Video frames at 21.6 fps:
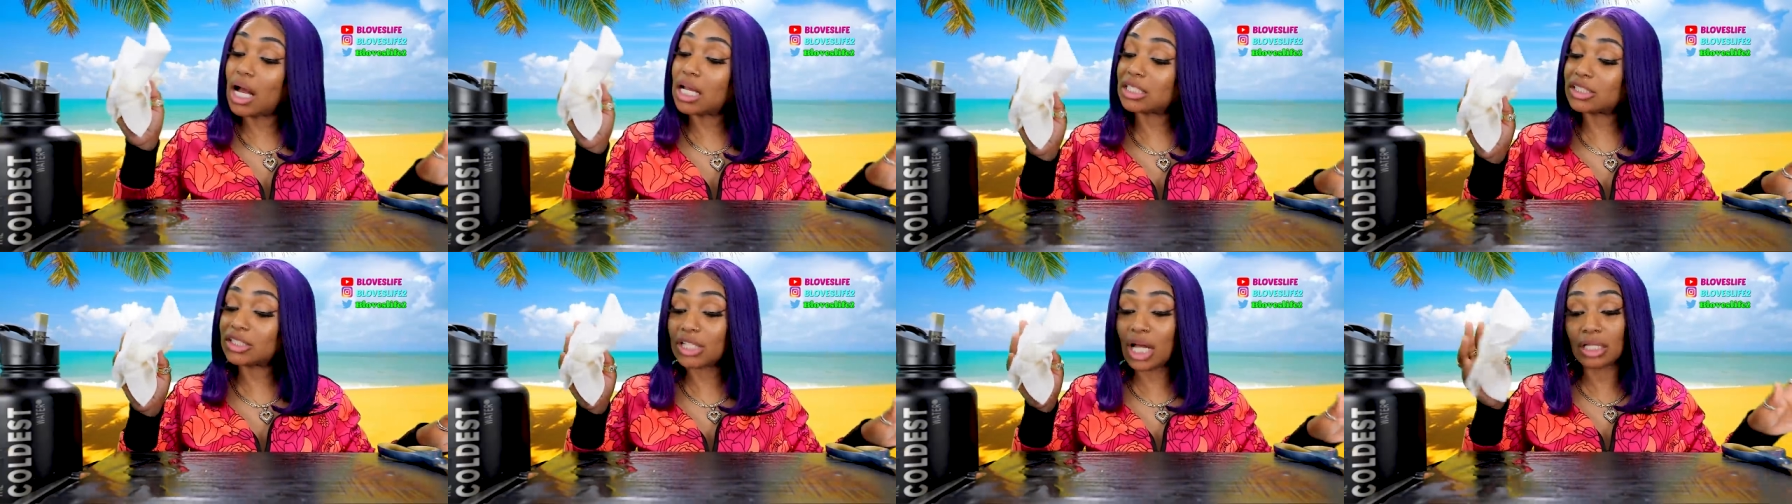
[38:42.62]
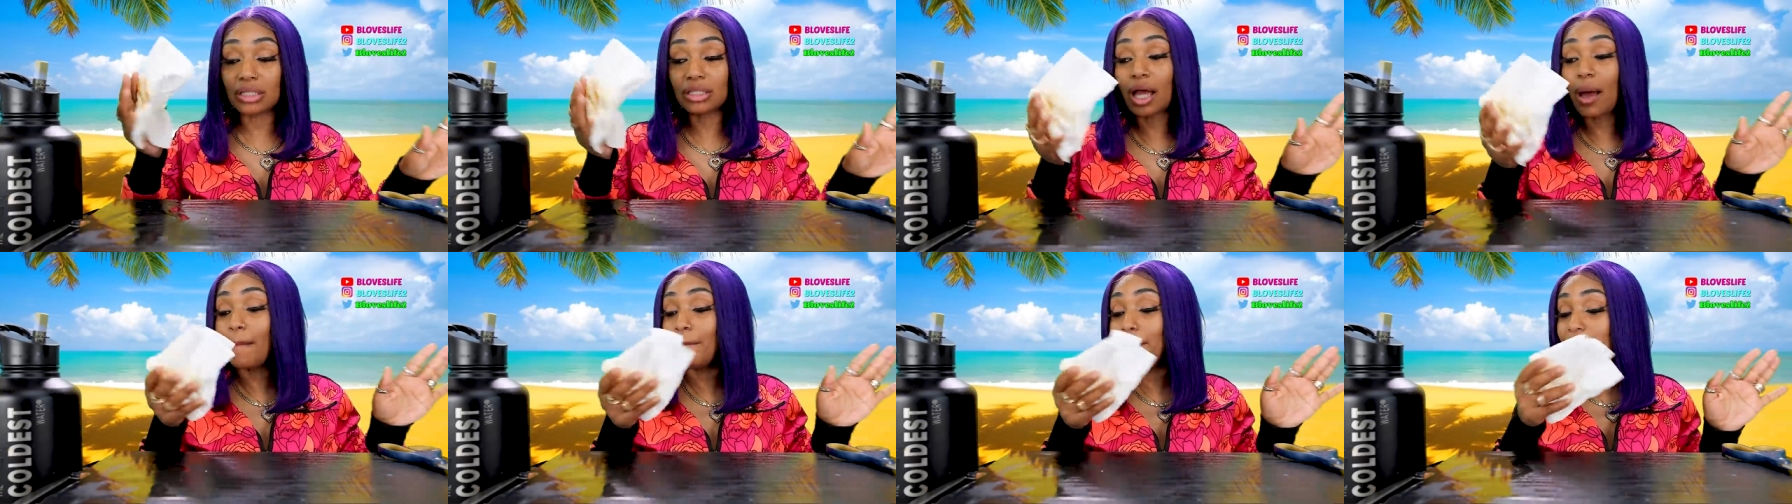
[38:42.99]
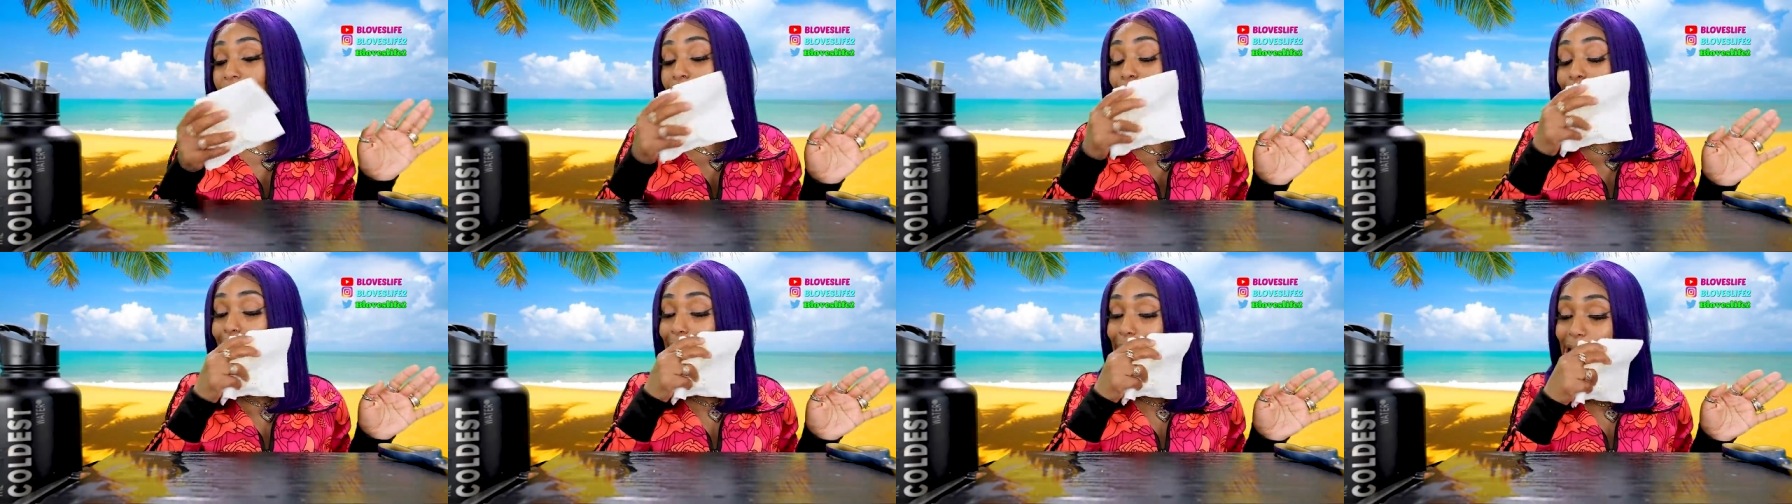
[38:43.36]
I shot the
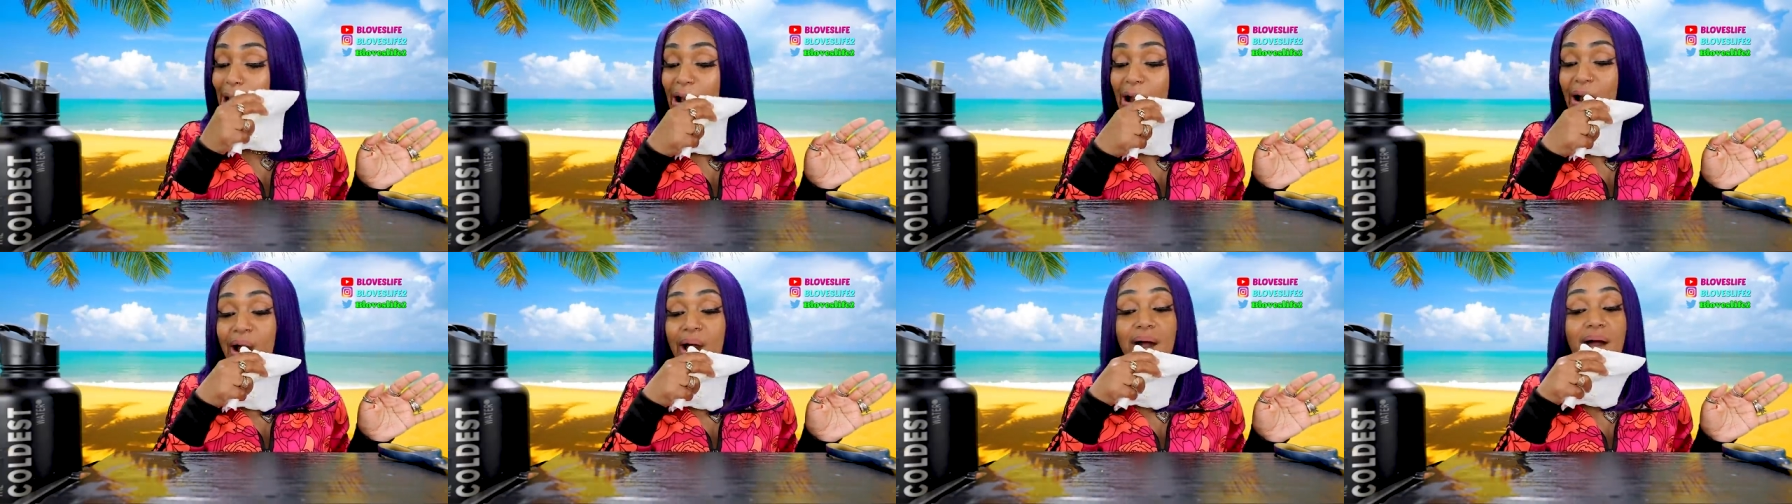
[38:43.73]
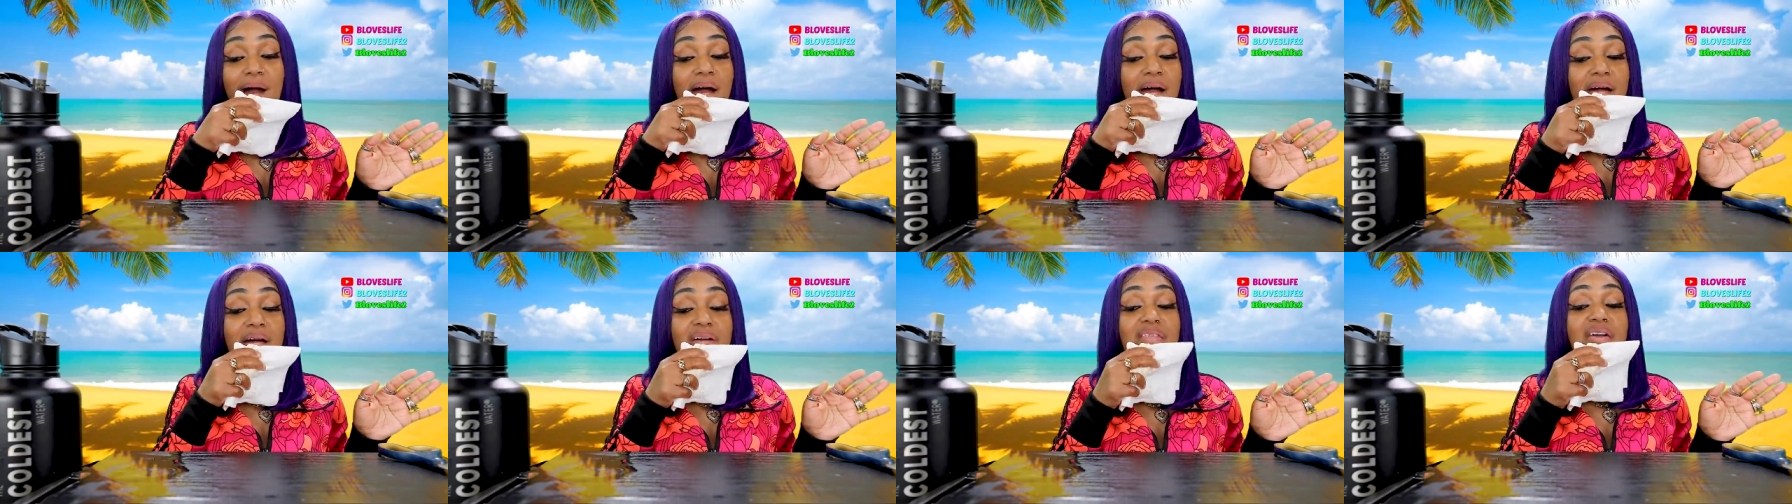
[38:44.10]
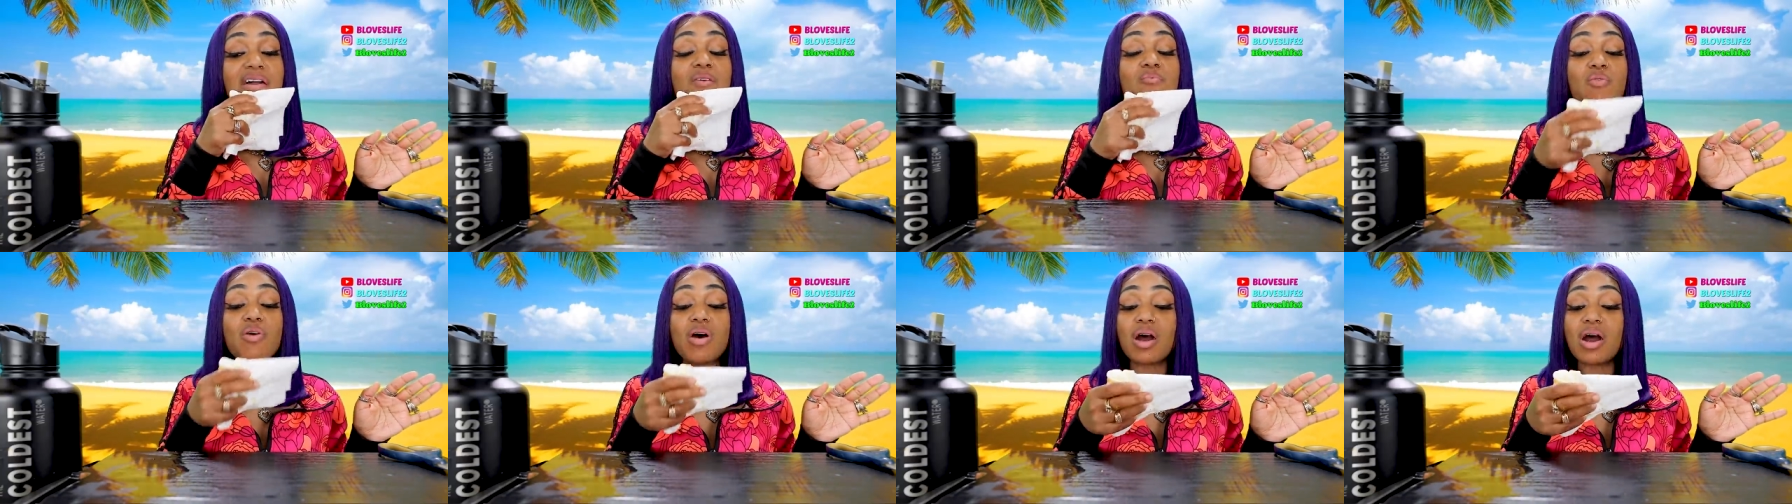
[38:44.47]
BB gun
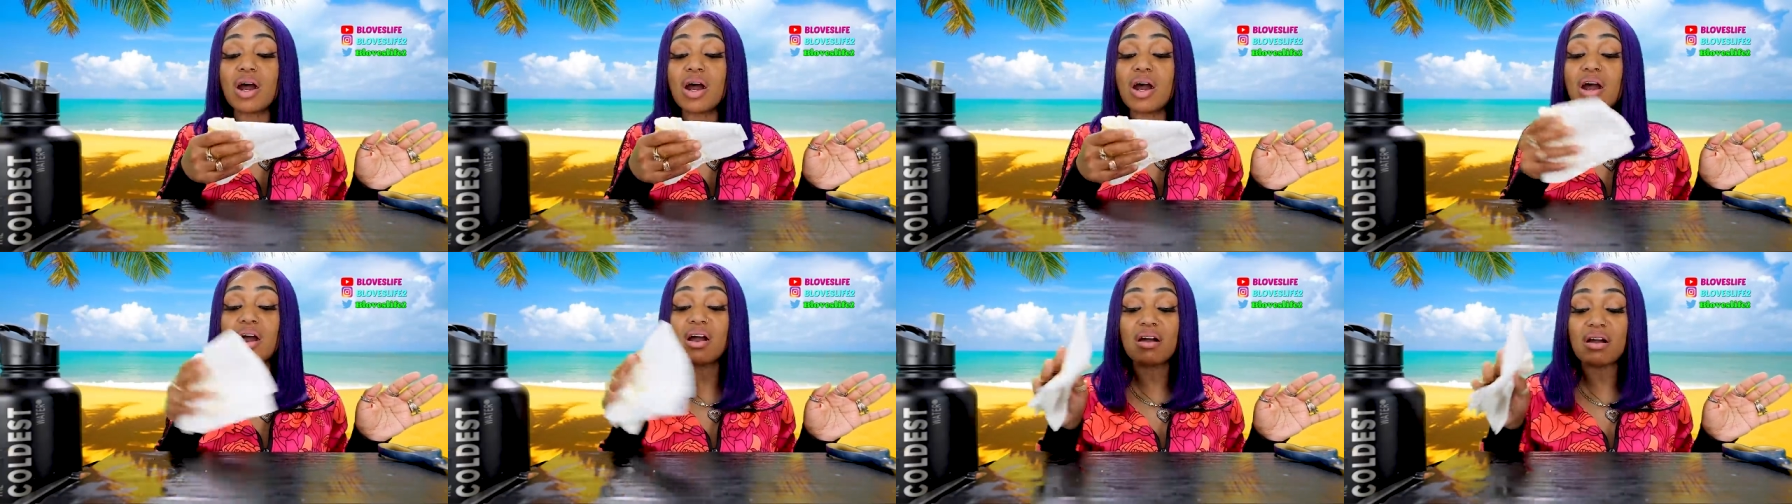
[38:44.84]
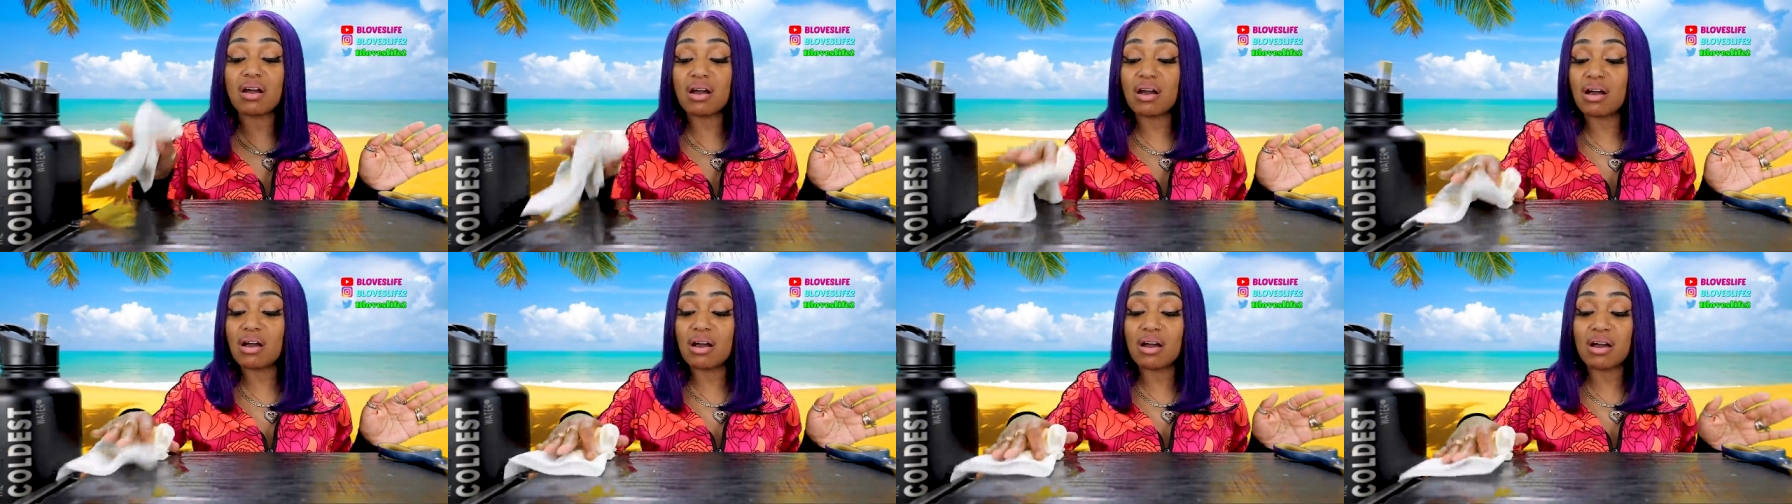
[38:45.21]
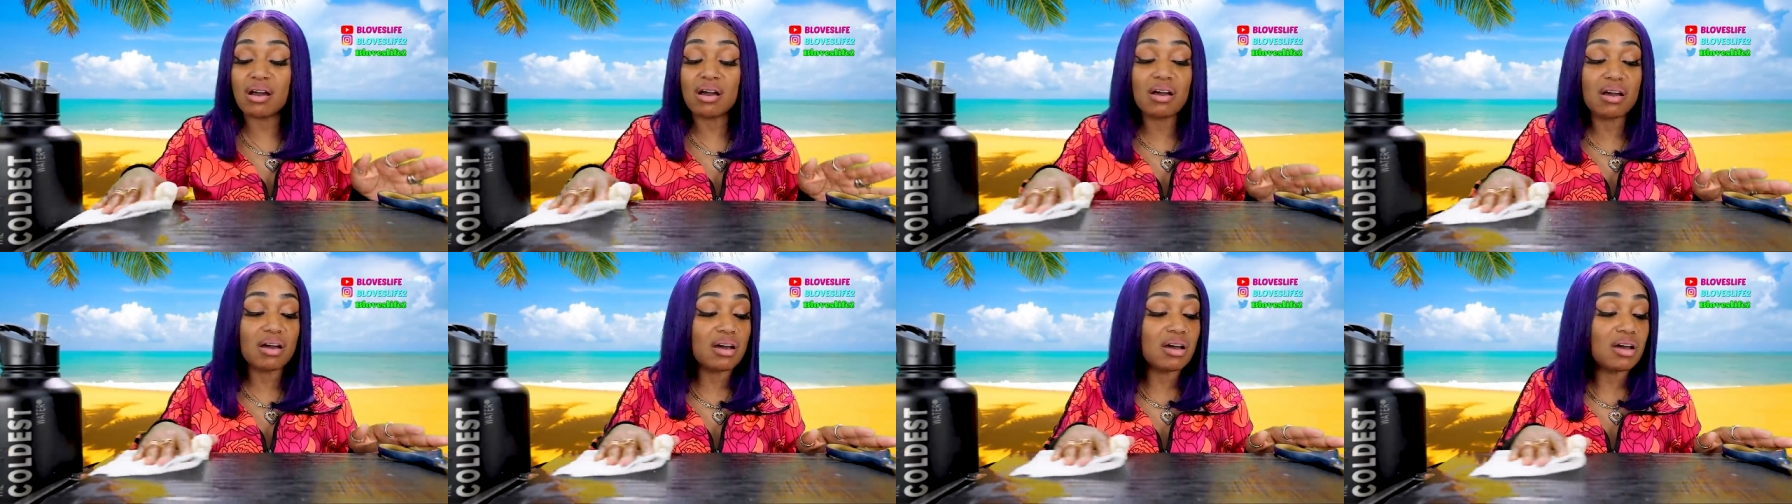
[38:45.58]
and
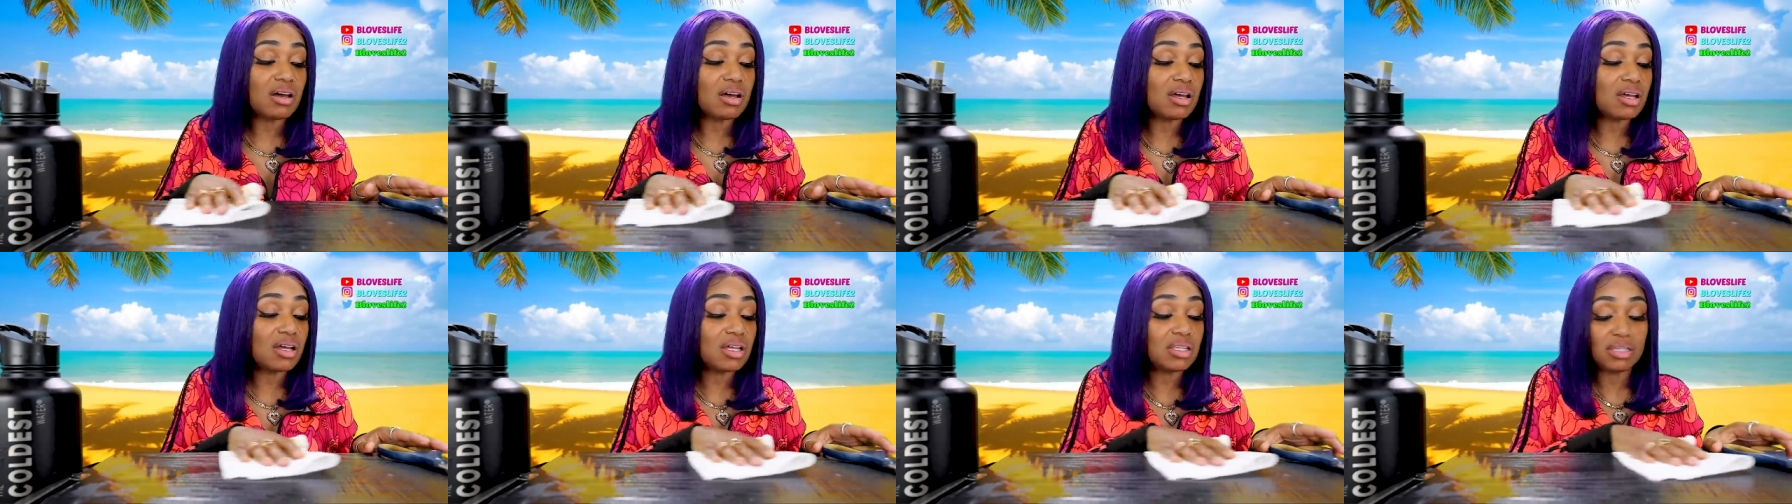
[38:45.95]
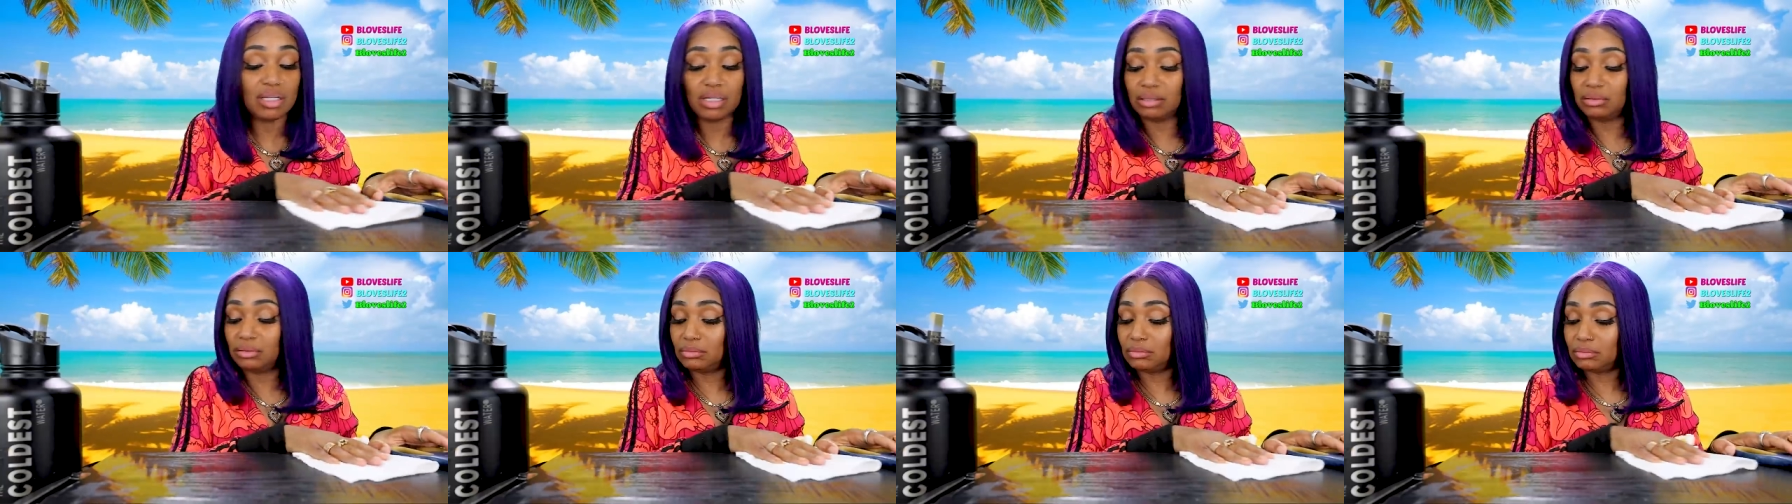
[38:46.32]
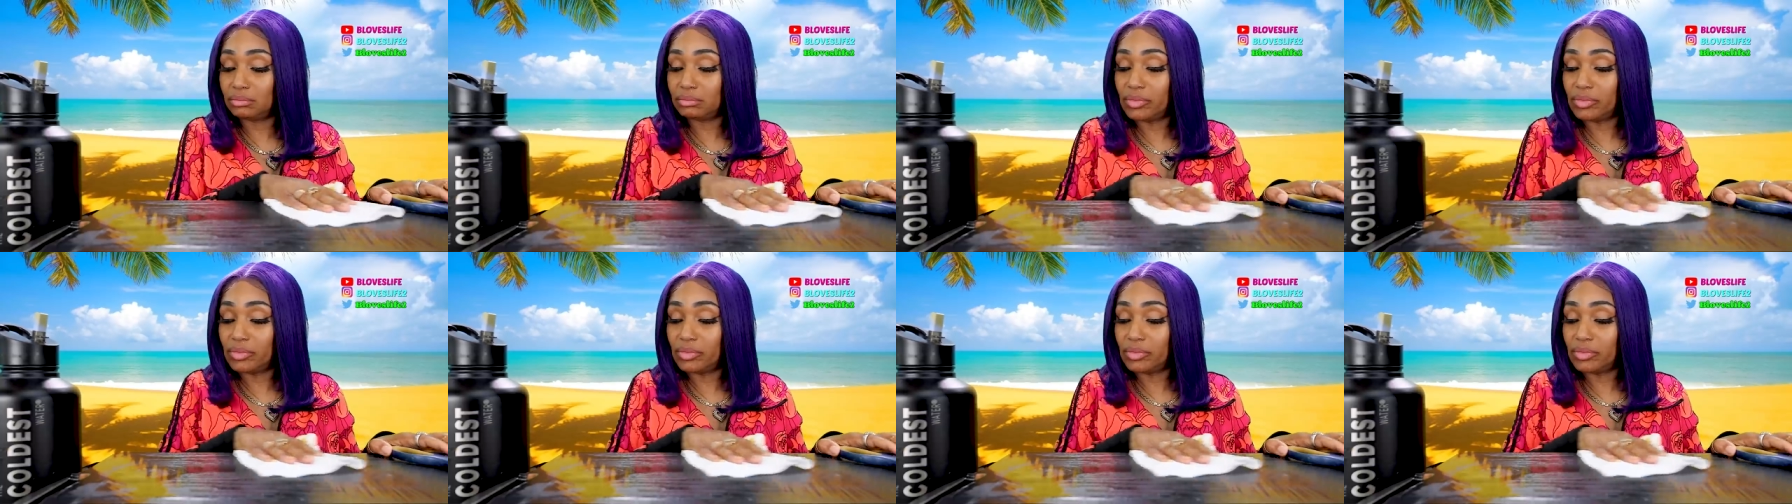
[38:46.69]
won.